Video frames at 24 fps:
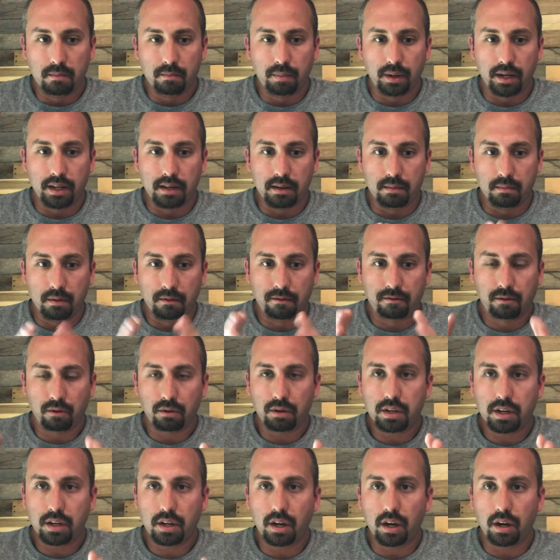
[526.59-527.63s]
But
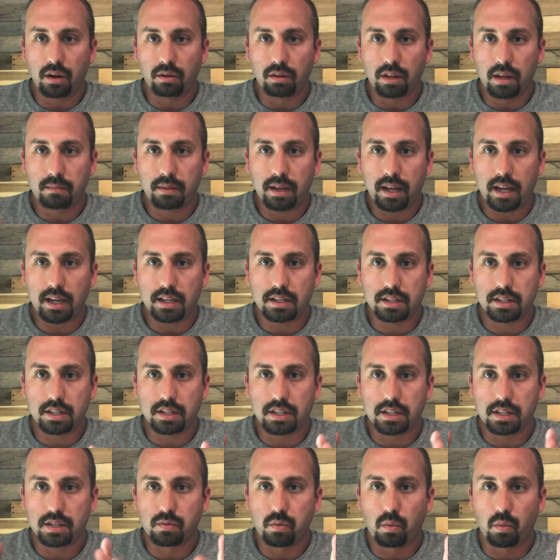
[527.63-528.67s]
before you go, let me ask
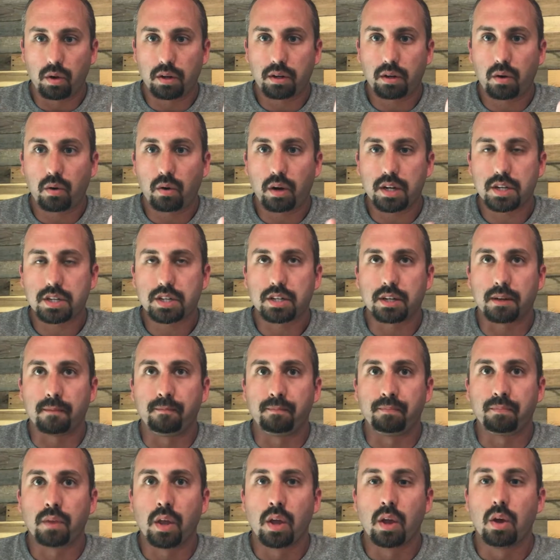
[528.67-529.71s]
you this one
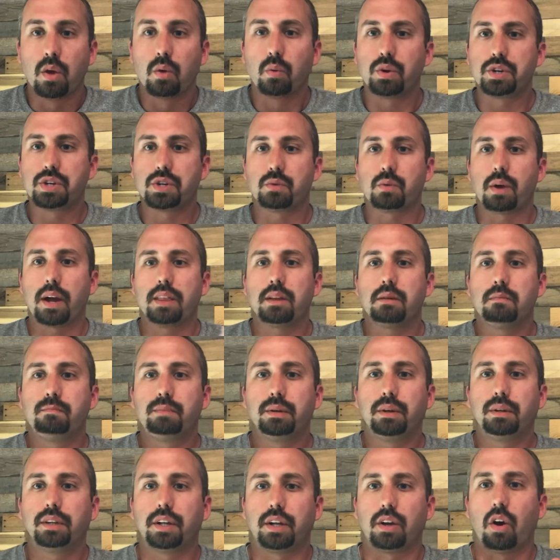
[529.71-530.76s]
question. Would you rather
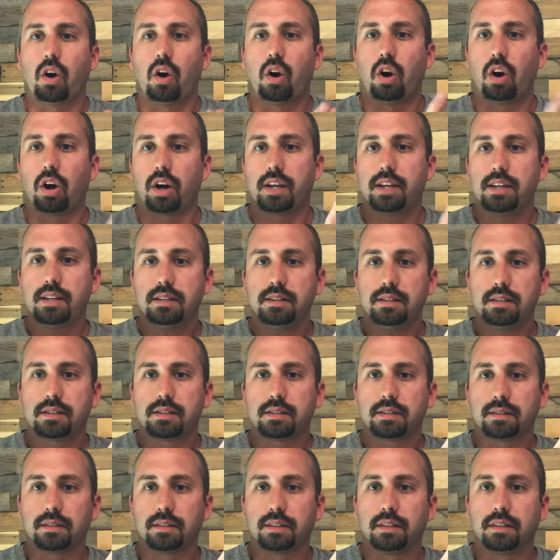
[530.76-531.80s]
build an
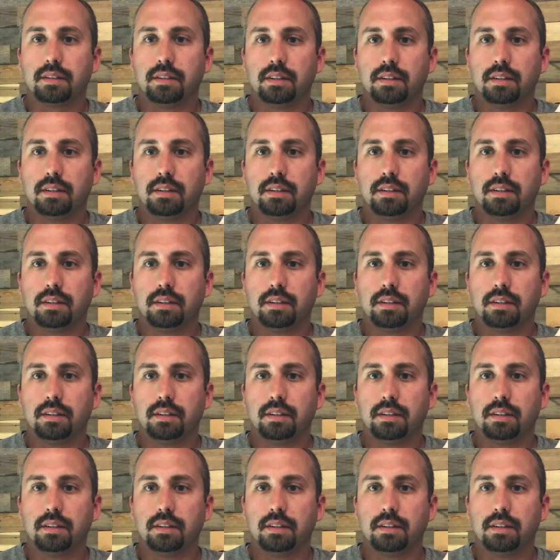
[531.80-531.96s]
audience